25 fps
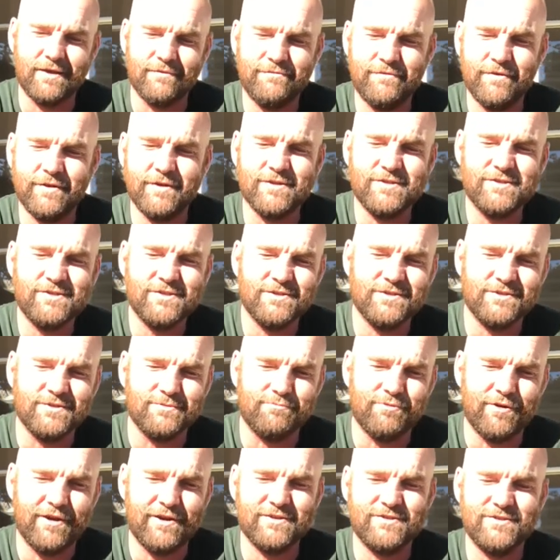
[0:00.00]
Fitnesses
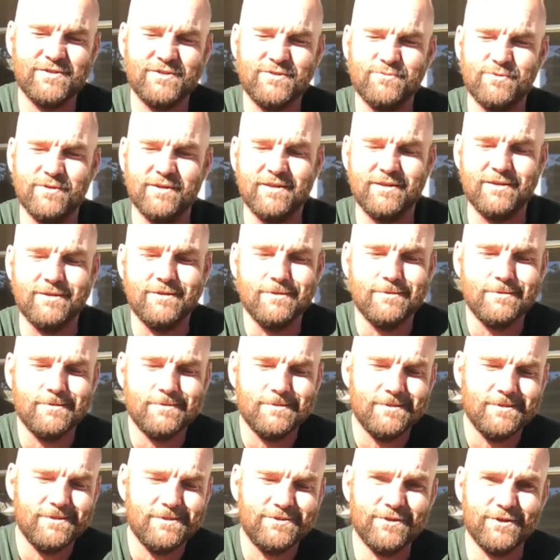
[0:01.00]
and practices really
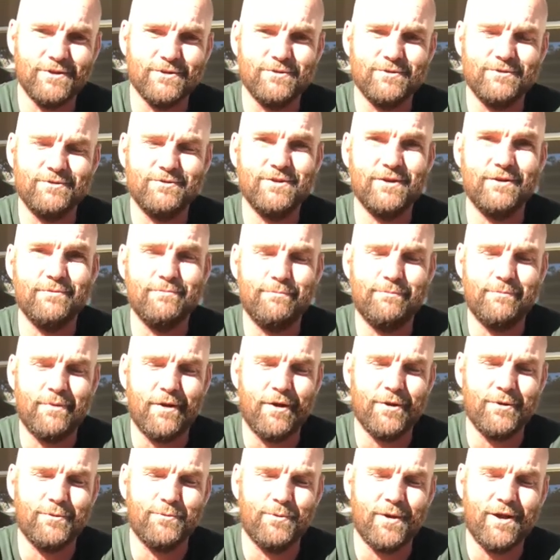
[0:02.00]
didn't
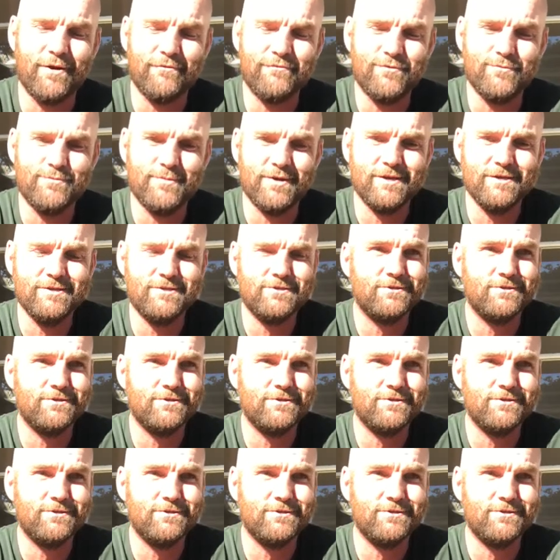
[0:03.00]
bode well for me.